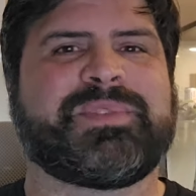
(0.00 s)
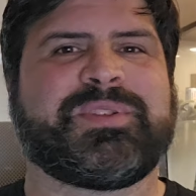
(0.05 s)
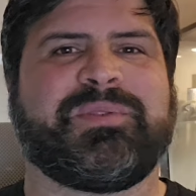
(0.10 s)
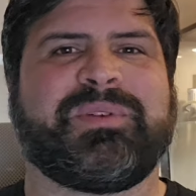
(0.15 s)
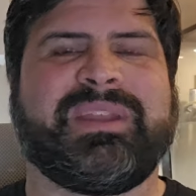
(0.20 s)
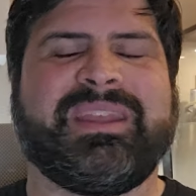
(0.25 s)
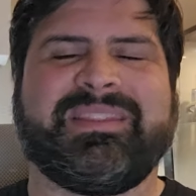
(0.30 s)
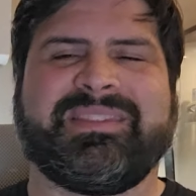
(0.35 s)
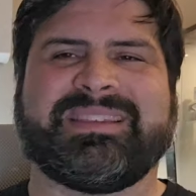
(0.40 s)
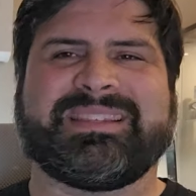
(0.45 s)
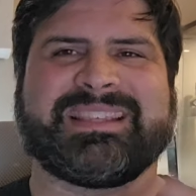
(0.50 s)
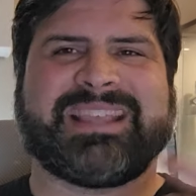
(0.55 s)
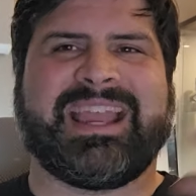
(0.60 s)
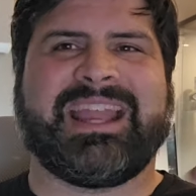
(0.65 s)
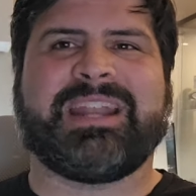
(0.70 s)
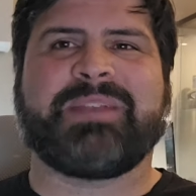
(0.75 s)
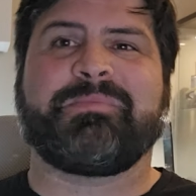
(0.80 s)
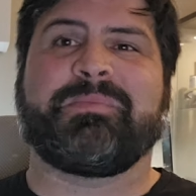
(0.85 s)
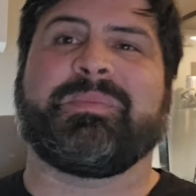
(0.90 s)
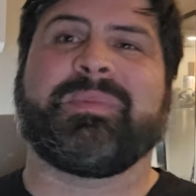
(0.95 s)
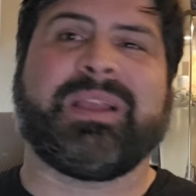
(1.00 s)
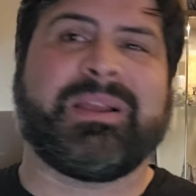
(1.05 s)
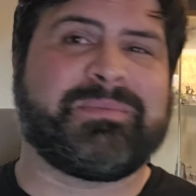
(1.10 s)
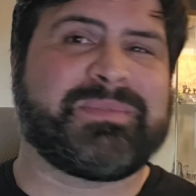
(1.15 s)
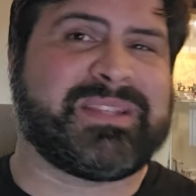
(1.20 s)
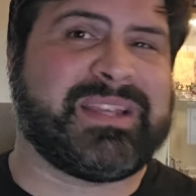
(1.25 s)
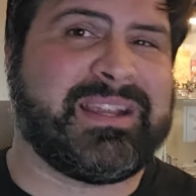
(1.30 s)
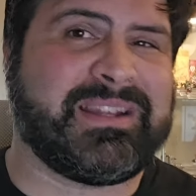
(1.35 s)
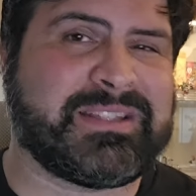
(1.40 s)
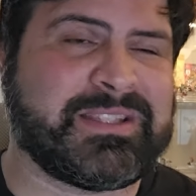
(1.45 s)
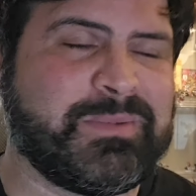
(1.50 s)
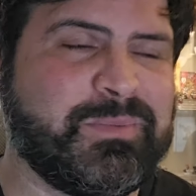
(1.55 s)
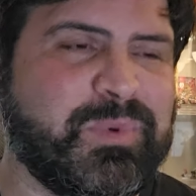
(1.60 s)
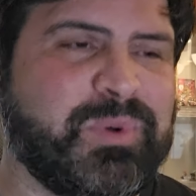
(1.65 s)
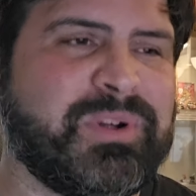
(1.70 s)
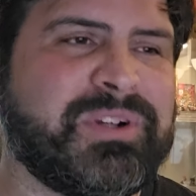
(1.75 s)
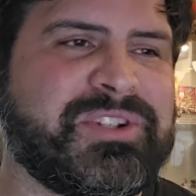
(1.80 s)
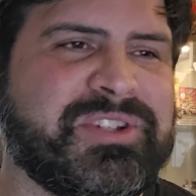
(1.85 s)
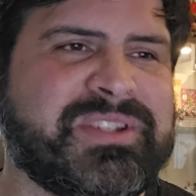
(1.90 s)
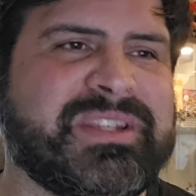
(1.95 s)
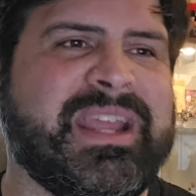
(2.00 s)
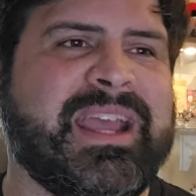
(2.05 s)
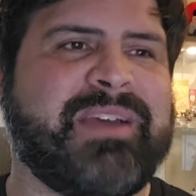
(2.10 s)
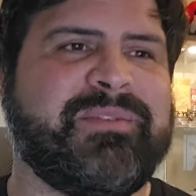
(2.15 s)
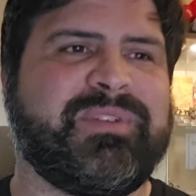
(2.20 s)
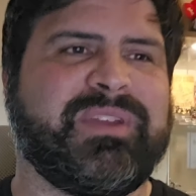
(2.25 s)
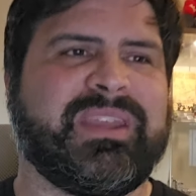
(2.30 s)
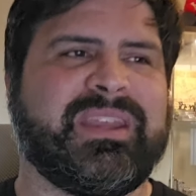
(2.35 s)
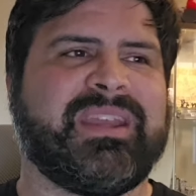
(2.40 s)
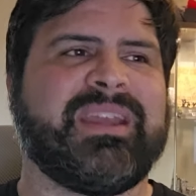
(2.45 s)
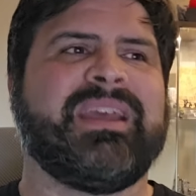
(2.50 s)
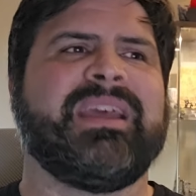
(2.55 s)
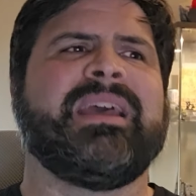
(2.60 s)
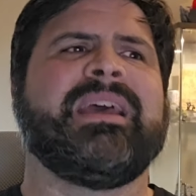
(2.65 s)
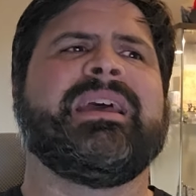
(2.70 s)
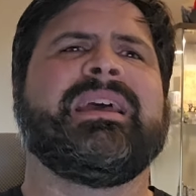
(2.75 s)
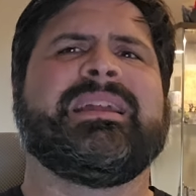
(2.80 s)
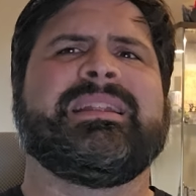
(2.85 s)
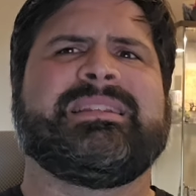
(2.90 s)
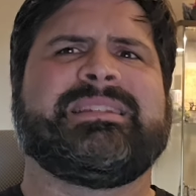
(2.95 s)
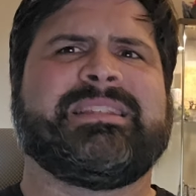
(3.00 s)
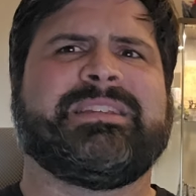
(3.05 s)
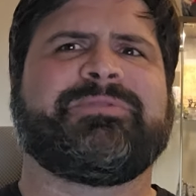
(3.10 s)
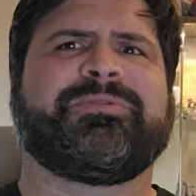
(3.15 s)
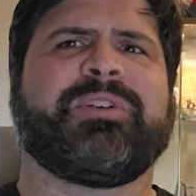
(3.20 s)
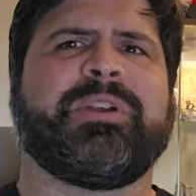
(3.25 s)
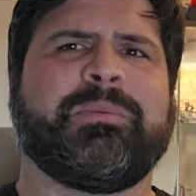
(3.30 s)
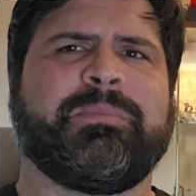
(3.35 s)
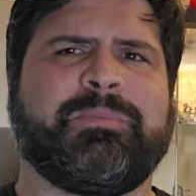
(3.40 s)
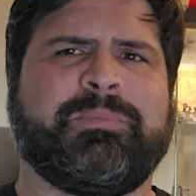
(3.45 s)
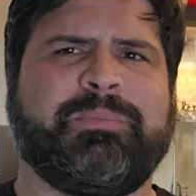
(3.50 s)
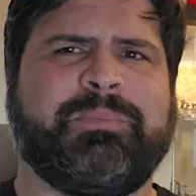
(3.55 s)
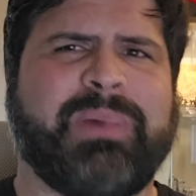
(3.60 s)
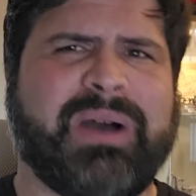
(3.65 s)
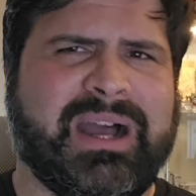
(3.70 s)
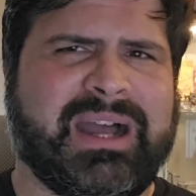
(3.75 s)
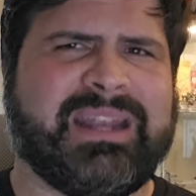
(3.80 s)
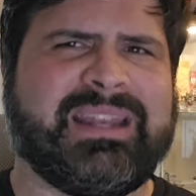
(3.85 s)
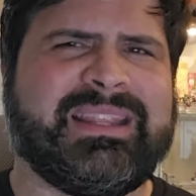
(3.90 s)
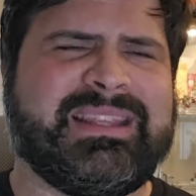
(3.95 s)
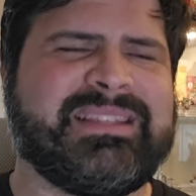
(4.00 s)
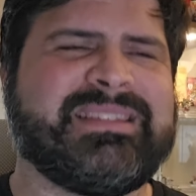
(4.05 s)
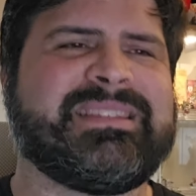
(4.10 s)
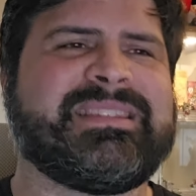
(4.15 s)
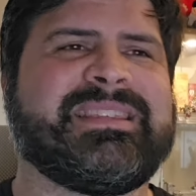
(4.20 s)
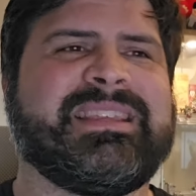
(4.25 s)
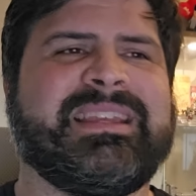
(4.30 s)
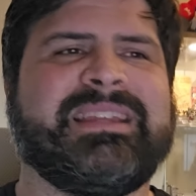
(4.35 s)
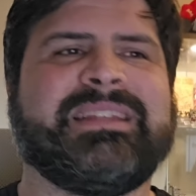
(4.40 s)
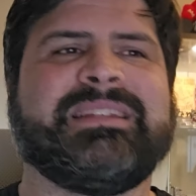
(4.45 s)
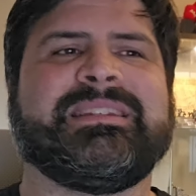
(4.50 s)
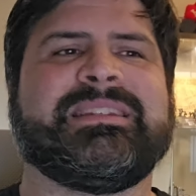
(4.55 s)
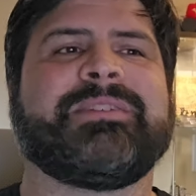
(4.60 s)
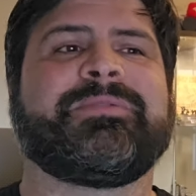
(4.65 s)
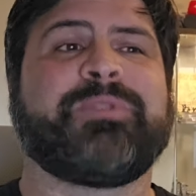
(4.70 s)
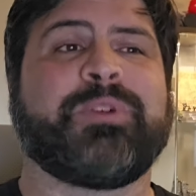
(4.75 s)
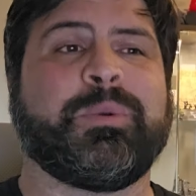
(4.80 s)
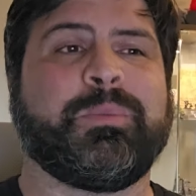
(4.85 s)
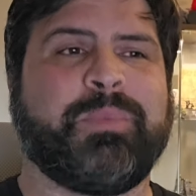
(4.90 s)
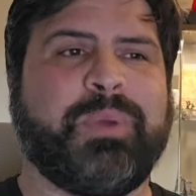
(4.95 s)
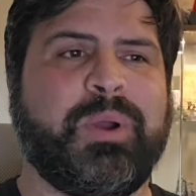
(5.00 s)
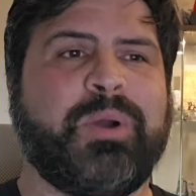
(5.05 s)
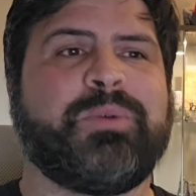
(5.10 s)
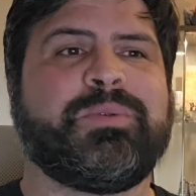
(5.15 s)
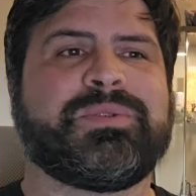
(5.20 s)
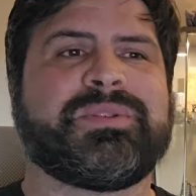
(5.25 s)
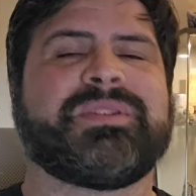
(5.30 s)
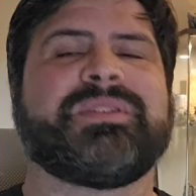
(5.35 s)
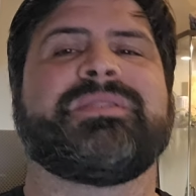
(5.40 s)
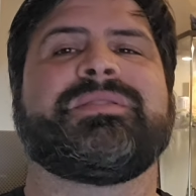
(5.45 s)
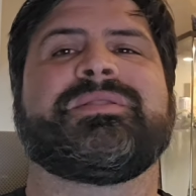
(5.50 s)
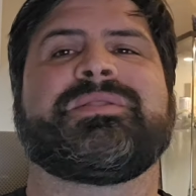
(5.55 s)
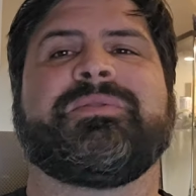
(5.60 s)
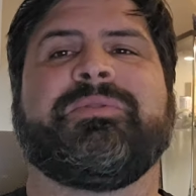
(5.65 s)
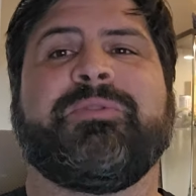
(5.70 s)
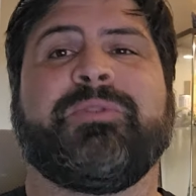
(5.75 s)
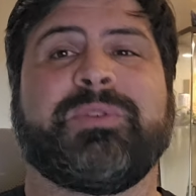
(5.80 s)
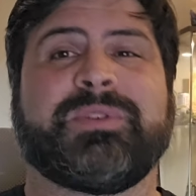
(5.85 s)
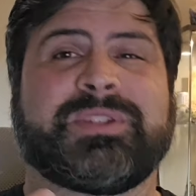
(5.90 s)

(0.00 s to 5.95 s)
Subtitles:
So again, this kind of comes down to more just having different bodies in different poses for